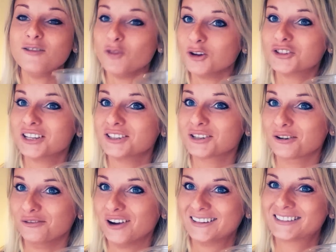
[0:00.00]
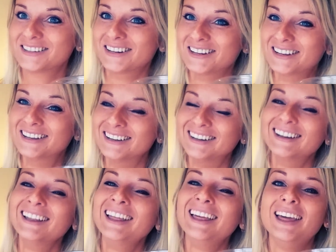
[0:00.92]
Those things are fast.
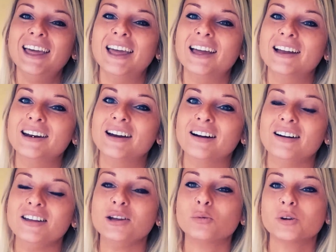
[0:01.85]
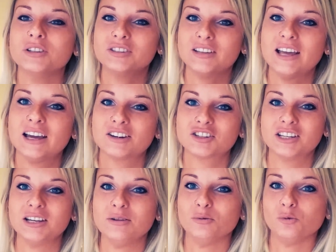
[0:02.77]
And it was
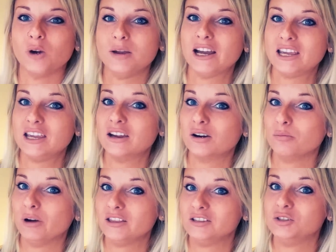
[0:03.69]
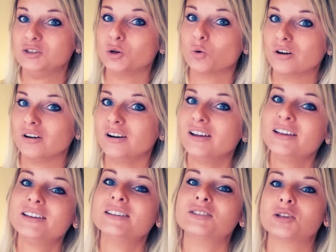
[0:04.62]
actually right back here by this door.
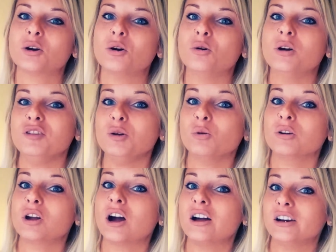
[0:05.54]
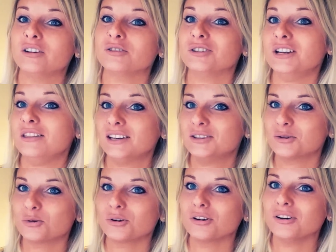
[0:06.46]
So if he would have gotten underneath that
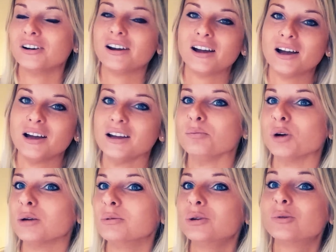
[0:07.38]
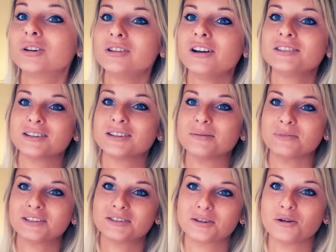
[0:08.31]
door, I probably would have lost
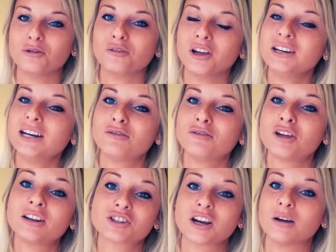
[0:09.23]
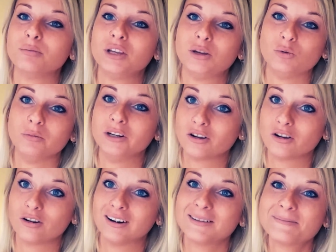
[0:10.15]
him. So if I didn't have a catch cup, he would have been
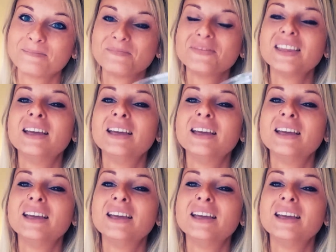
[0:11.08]
gone.